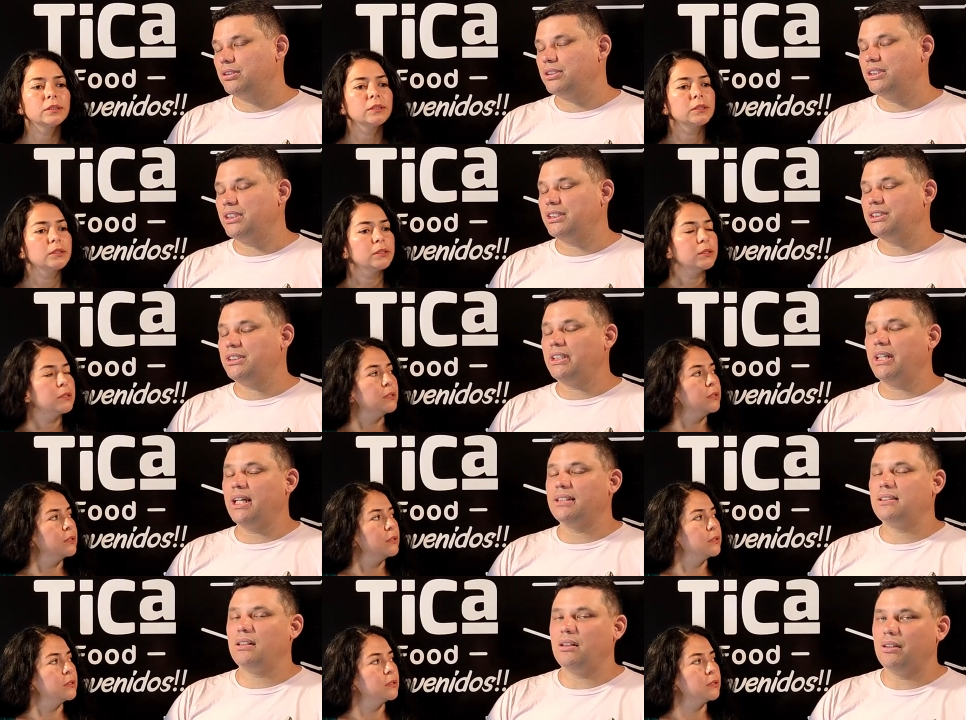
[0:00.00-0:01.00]

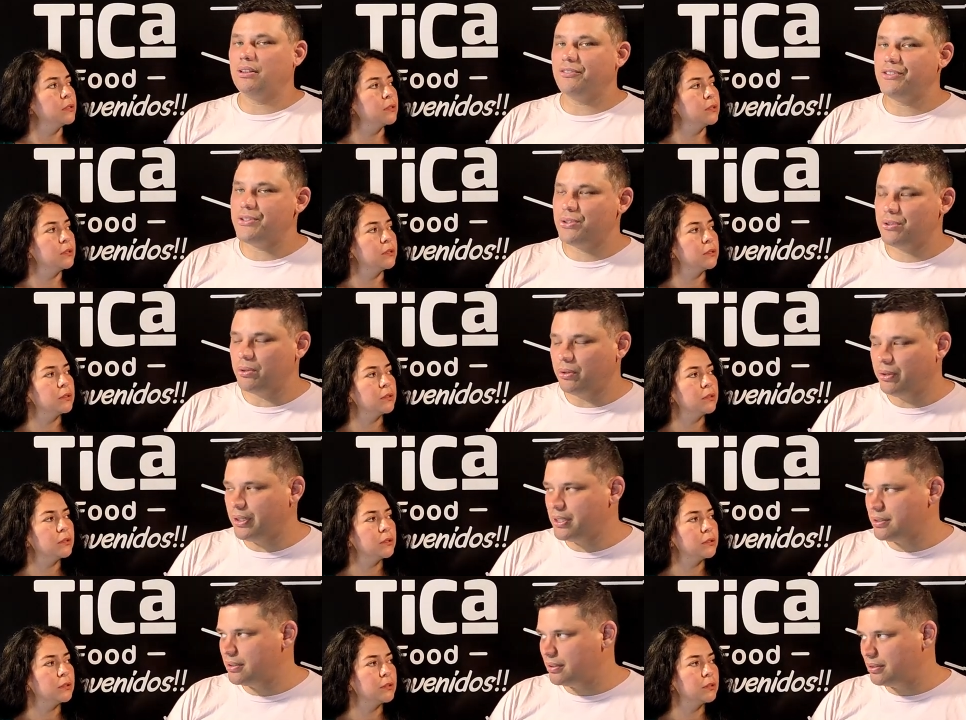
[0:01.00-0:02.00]
Speaker 1: has a lot of
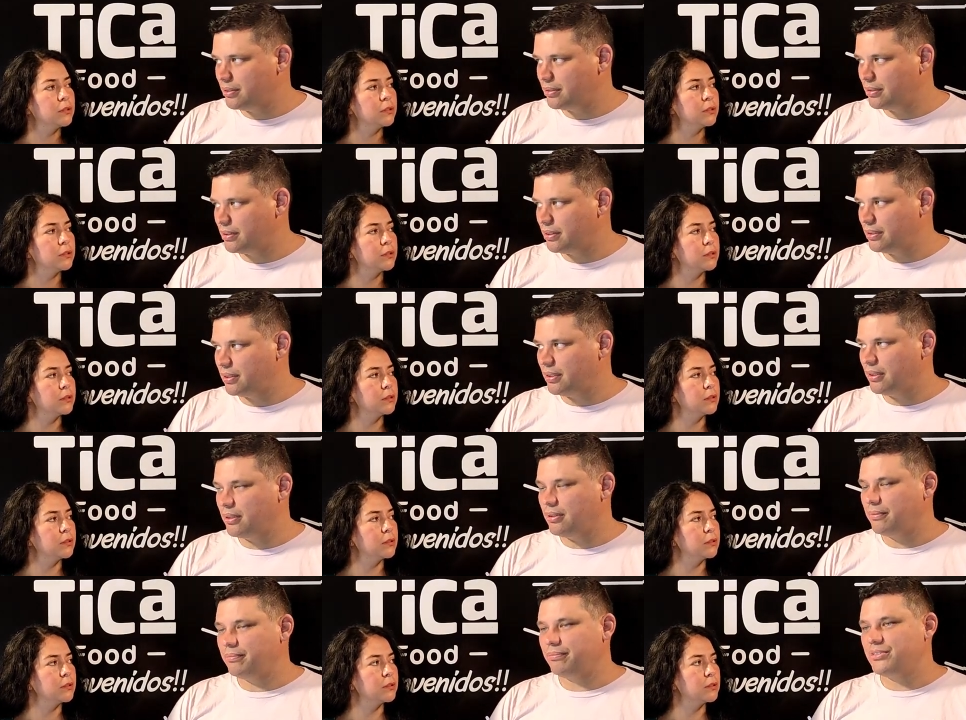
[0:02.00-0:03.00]
choice.
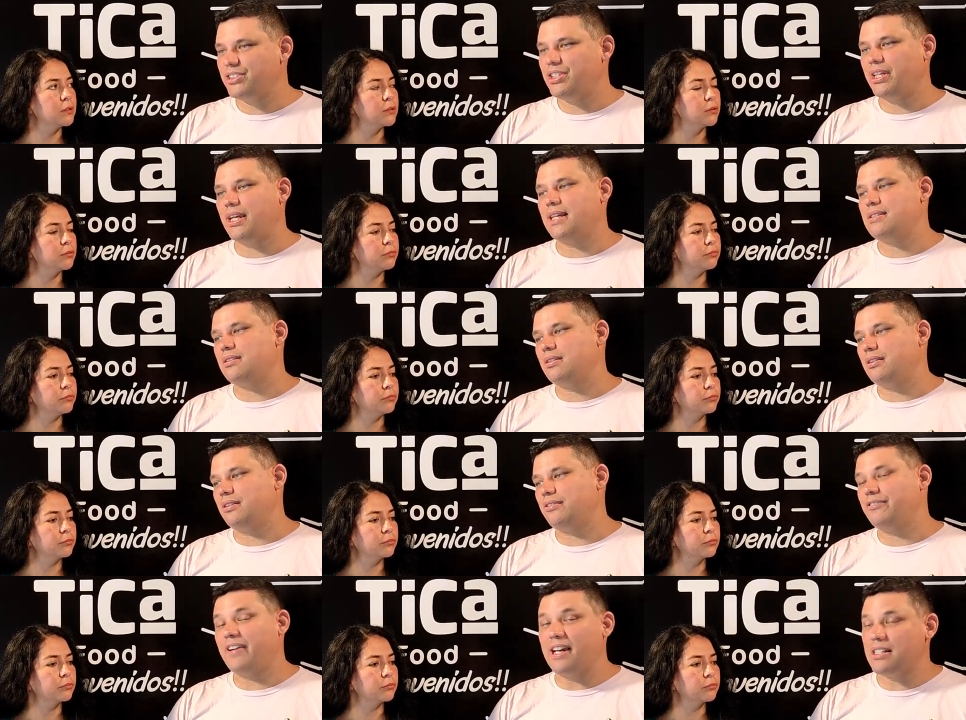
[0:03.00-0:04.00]
She has
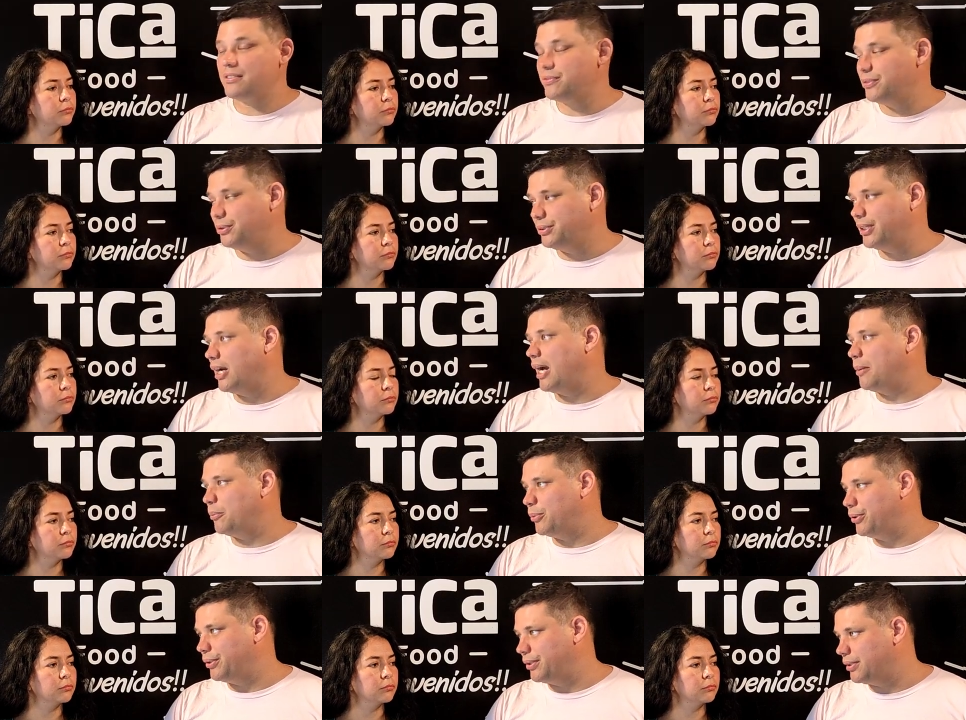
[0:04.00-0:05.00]
fast food,
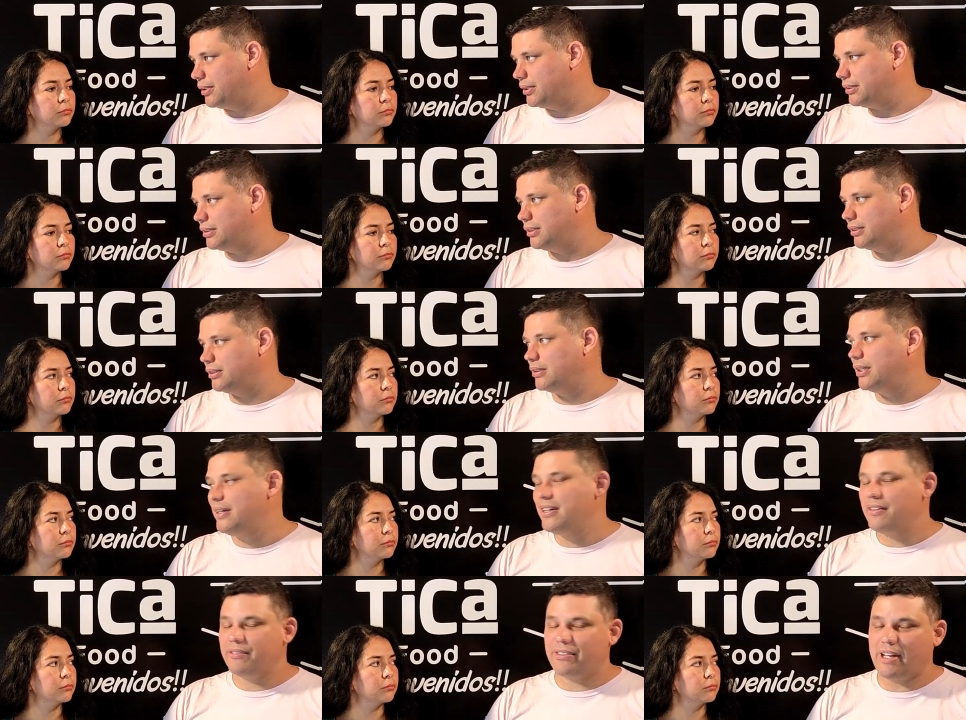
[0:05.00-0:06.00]
hamburgers,
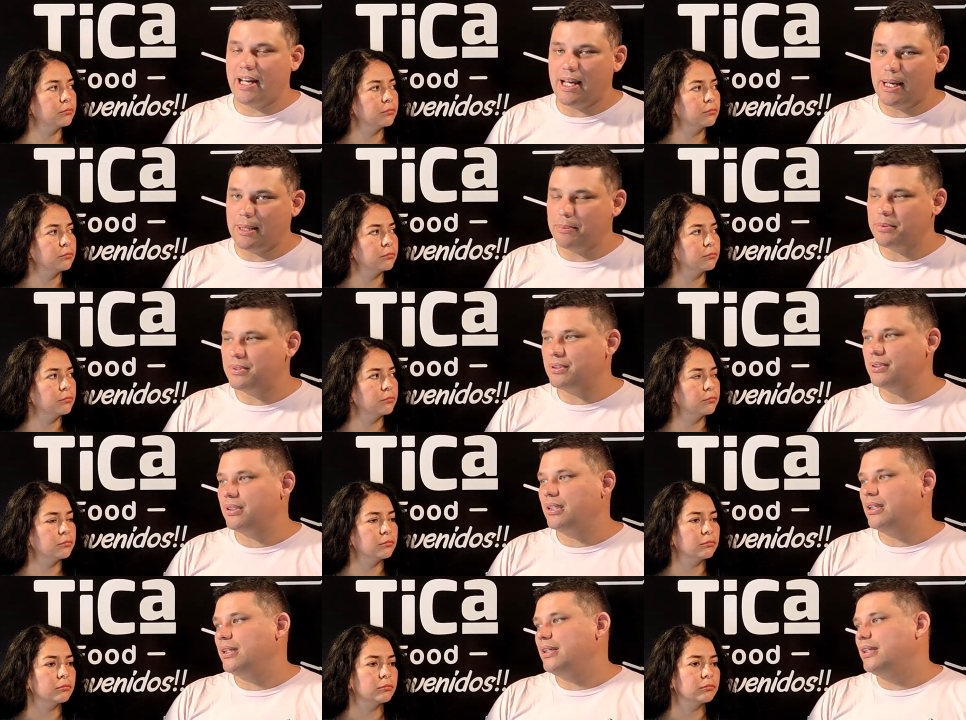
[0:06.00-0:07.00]

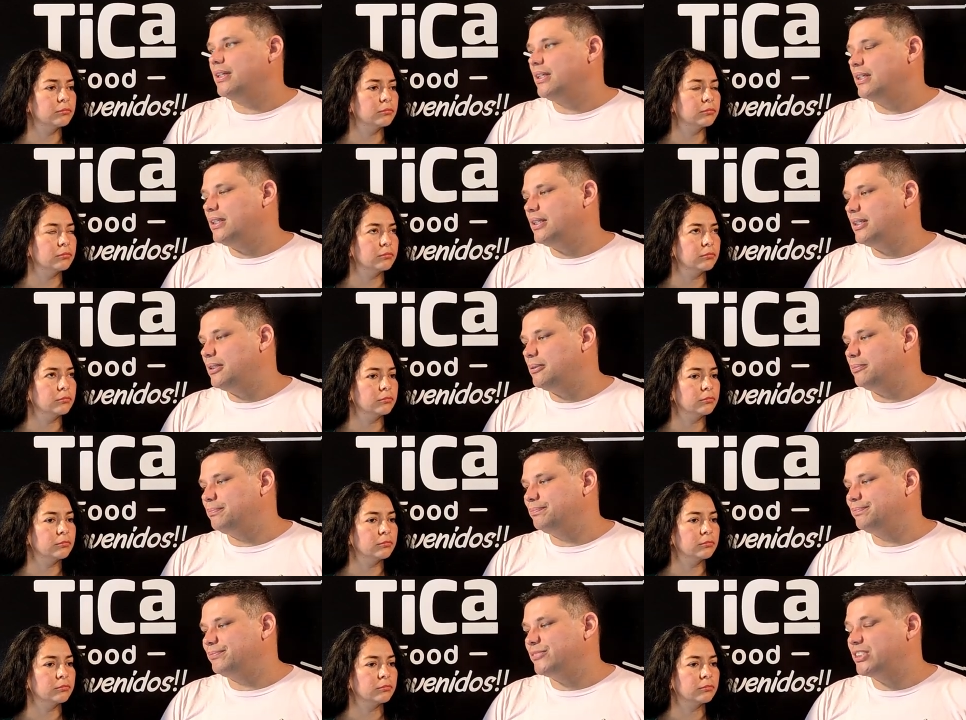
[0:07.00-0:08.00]
wraps,
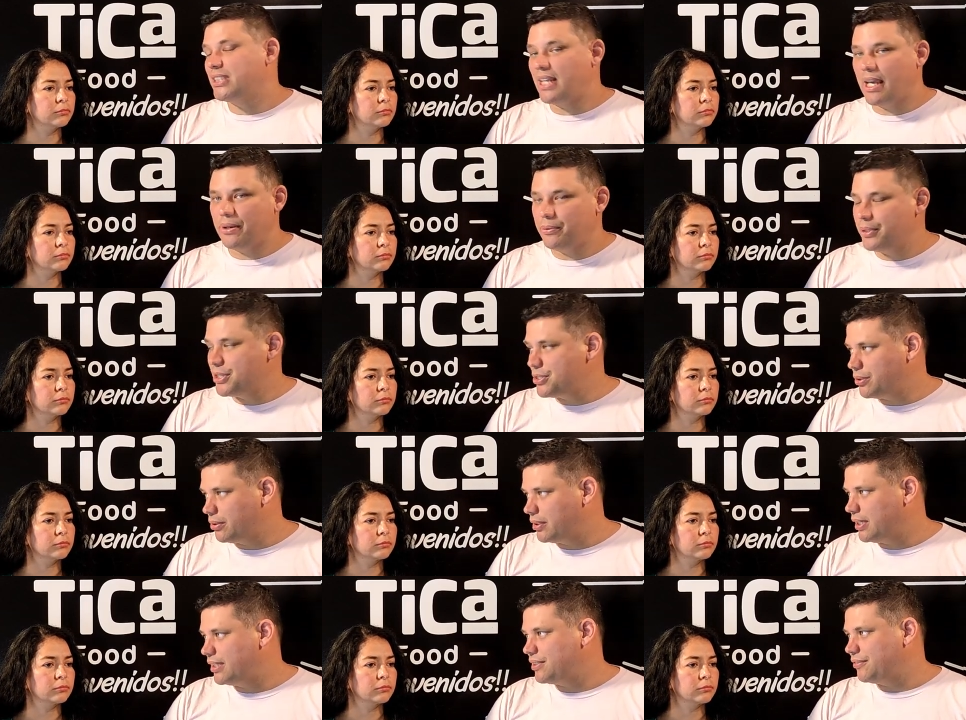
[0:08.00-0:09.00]
sandwich,
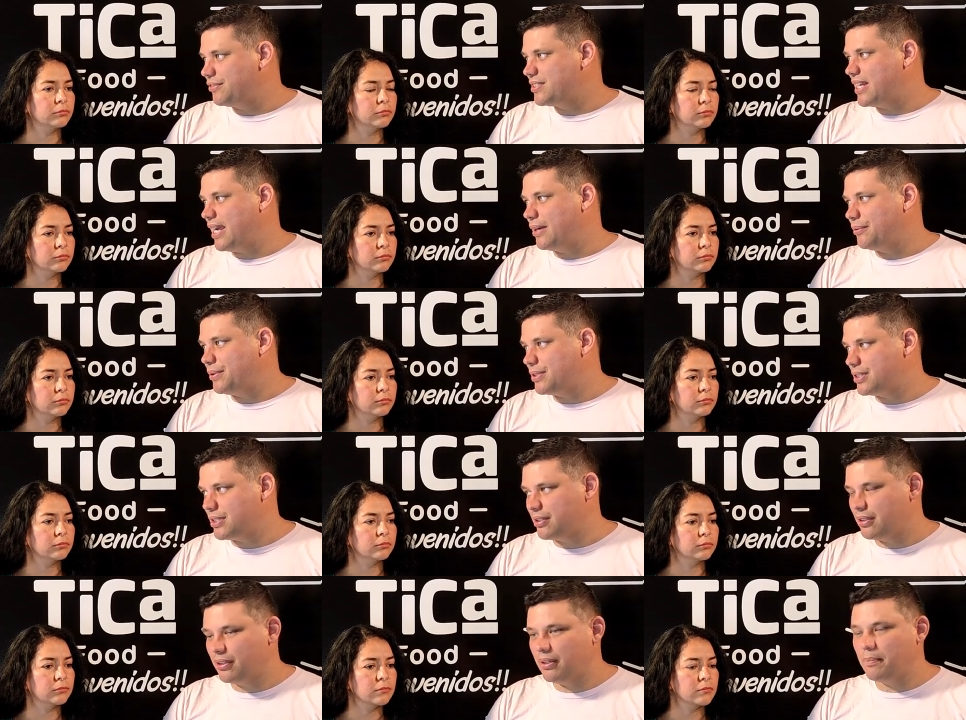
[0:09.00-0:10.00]
all kinds of
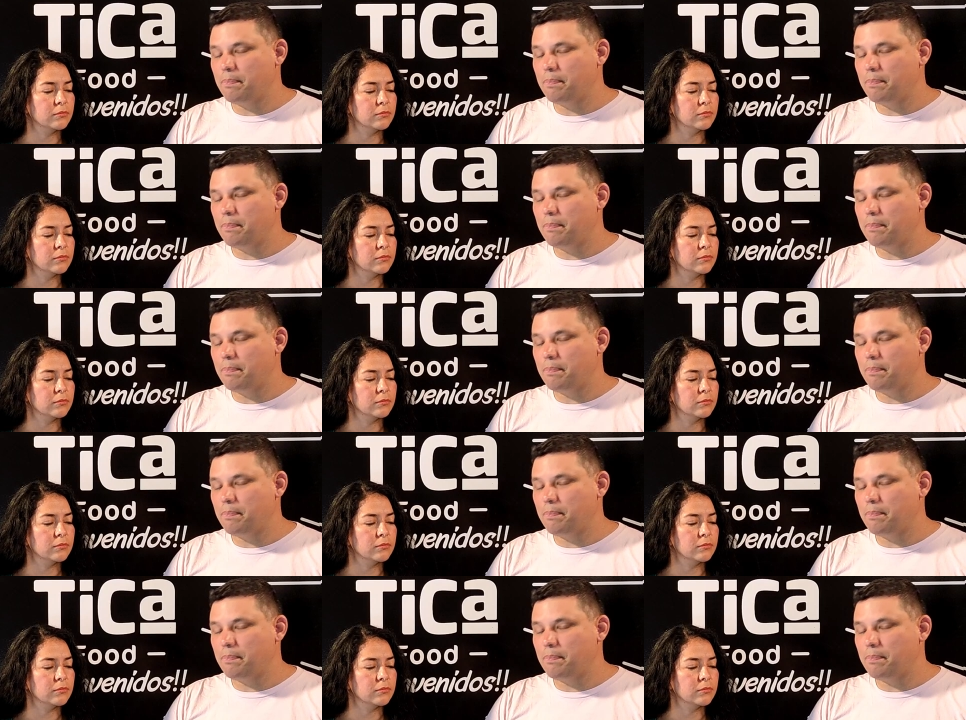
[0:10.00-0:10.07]
sandwich,